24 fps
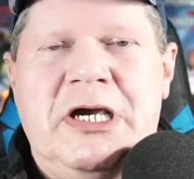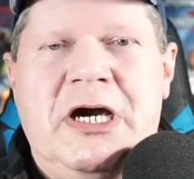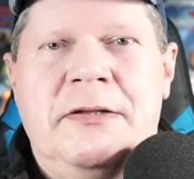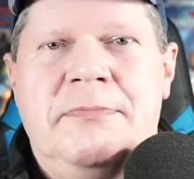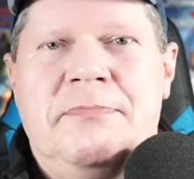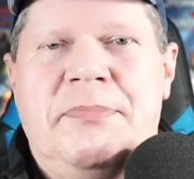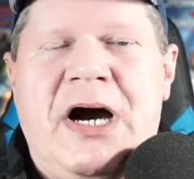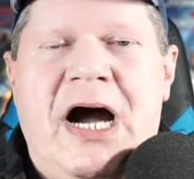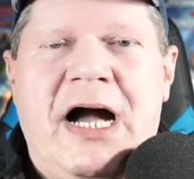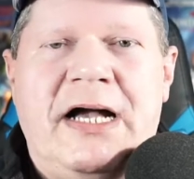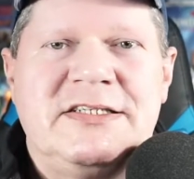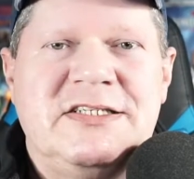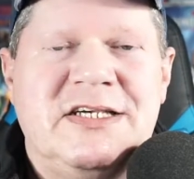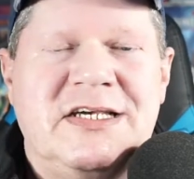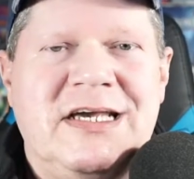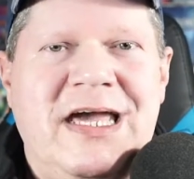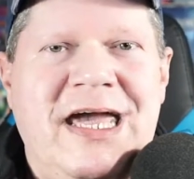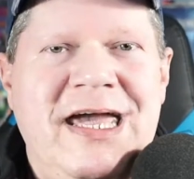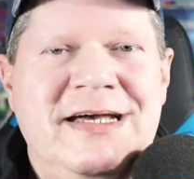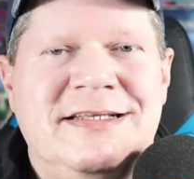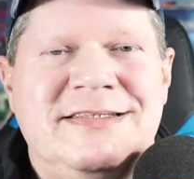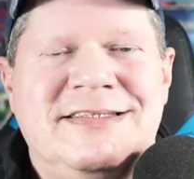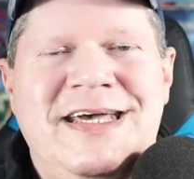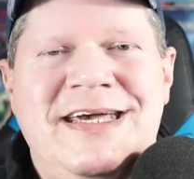
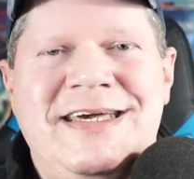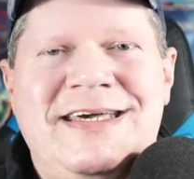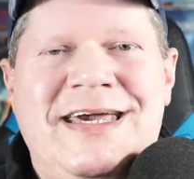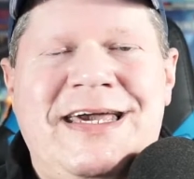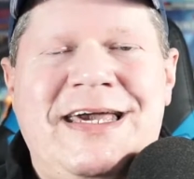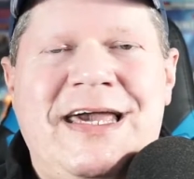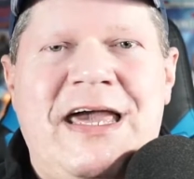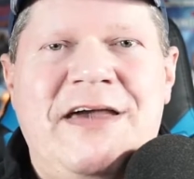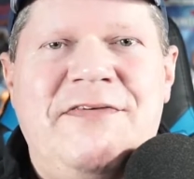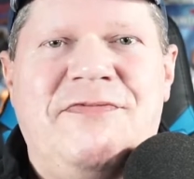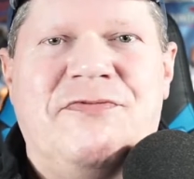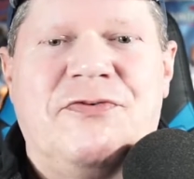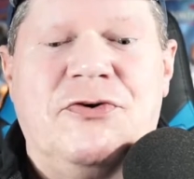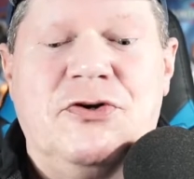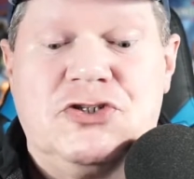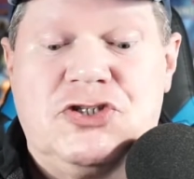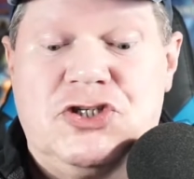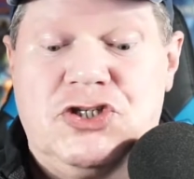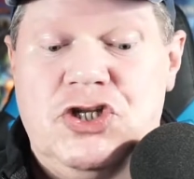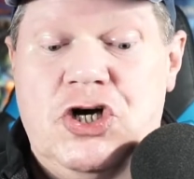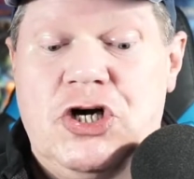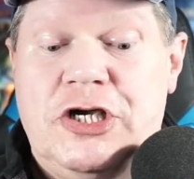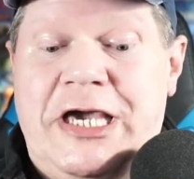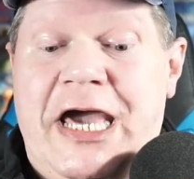unboxing and taking a
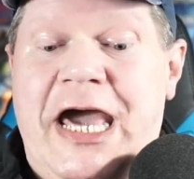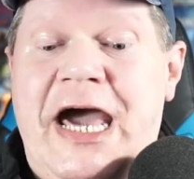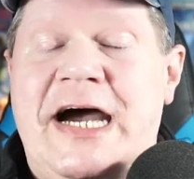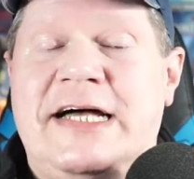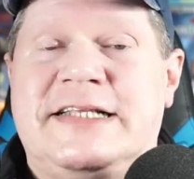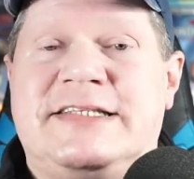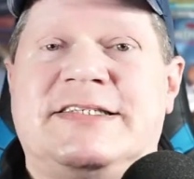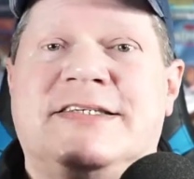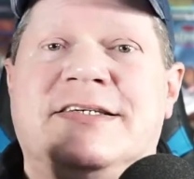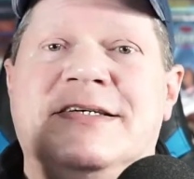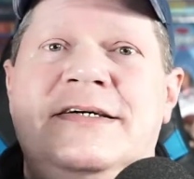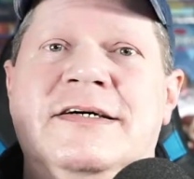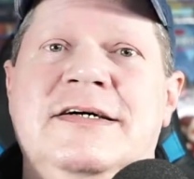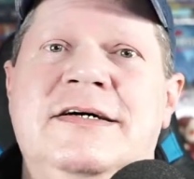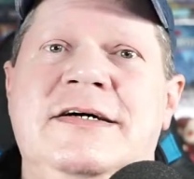first look at